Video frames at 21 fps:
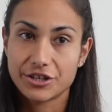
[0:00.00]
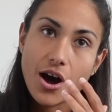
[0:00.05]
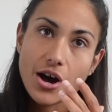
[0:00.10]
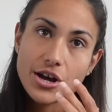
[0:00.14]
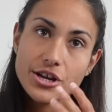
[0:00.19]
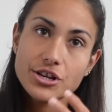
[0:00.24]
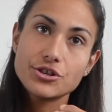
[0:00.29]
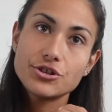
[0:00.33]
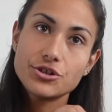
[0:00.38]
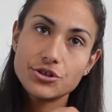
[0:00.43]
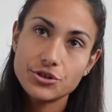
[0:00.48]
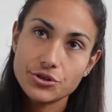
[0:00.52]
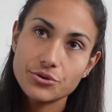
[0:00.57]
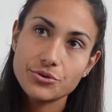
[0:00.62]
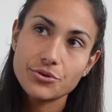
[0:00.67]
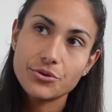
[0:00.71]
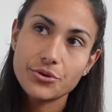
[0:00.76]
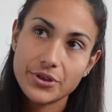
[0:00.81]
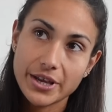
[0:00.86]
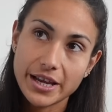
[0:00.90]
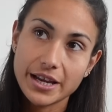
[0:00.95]
I
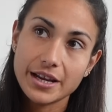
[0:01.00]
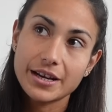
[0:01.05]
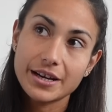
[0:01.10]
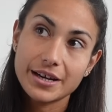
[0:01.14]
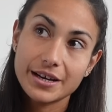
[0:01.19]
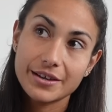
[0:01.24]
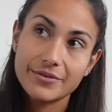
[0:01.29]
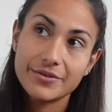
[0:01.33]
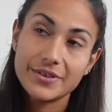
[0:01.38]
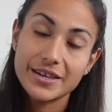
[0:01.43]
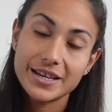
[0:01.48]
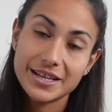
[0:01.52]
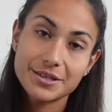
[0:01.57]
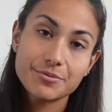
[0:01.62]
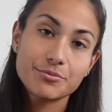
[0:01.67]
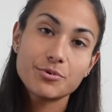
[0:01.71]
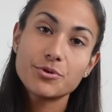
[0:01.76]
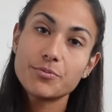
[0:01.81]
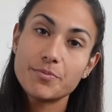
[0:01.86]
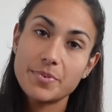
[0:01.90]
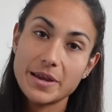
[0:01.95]
do think this
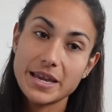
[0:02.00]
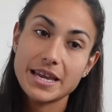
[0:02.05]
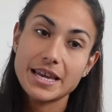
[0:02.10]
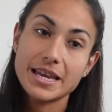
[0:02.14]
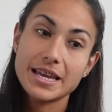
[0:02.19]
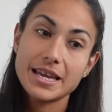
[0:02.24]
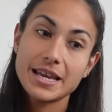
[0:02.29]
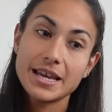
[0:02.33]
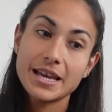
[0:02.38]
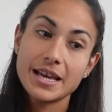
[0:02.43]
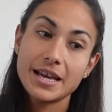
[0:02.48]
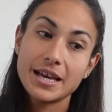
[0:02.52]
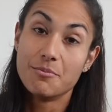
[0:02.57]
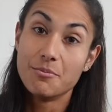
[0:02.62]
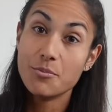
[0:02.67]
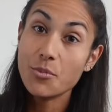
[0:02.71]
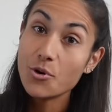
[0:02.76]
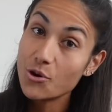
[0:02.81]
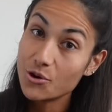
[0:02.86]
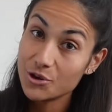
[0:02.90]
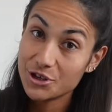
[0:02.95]
will be
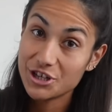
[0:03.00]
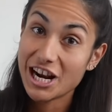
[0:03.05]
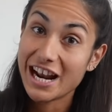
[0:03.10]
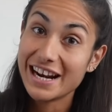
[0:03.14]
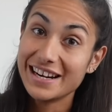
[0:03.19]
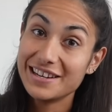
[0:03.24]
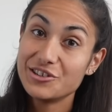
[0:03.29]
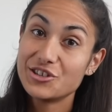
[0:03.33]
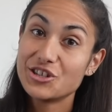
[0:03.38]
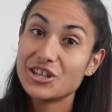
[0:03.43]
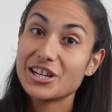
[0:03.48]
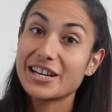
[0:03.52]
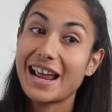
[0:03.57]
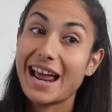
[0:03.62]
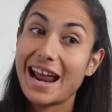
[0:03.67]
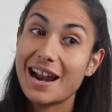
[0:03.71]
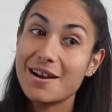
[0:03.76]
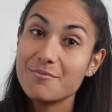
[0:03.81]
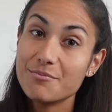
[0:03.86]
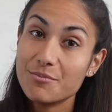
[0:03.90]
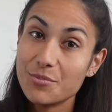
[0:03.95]
more challenging
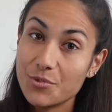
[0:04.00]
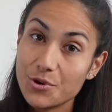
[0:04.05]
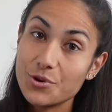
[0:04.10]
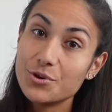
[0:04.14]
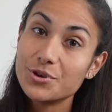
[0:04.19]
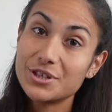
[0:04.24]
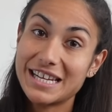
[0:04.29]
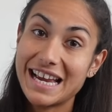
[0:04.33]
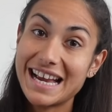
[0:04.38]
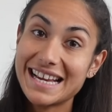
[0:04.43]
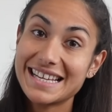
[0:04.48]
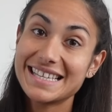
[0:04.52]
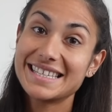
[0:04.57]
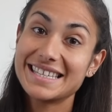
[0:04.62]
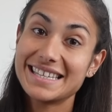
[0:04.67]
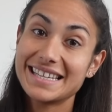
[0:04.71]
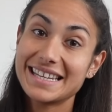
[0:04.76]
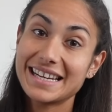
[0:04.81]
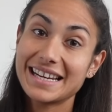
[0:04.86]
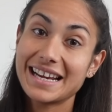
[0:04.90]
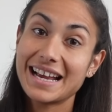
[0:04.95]
and more
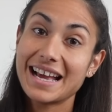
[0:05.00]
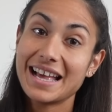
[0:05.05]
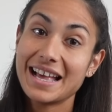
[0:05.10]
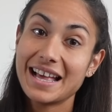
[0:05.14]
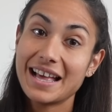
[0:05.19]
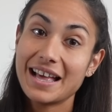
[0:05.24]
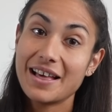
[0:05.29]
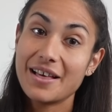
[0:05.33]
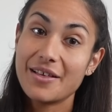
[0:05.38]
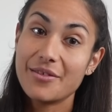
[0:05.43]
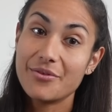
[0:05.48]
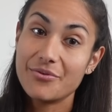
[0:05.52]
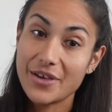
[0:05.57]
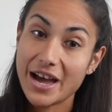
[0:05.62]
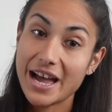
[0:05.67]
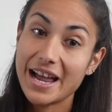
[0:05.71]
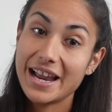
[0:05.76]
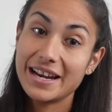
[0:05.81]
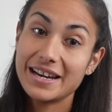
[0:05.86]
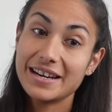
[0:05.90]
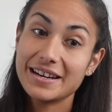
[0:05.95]
testing
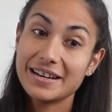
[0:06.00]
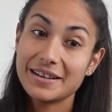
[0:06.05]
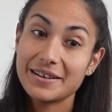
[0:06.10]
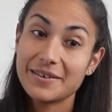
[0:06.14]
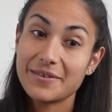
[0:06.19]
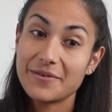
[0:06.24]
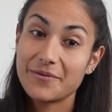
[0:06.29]
than